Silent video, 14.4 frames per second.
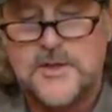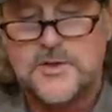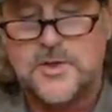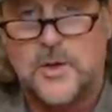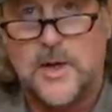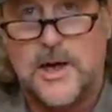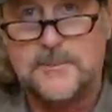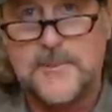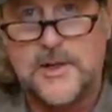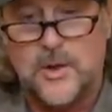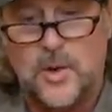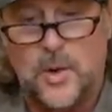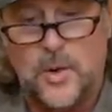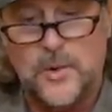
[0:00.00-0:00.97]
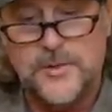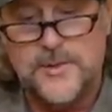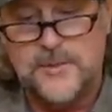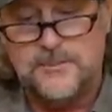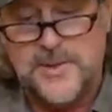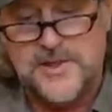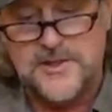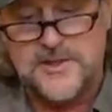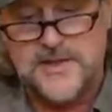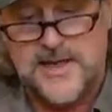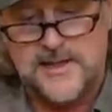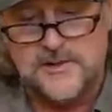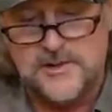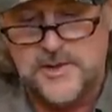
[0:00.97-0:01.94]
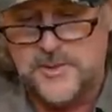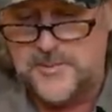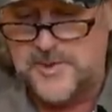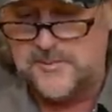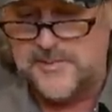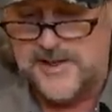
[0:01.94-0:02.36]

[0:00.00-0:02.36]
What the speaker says: So I'm gonna pinch that loop in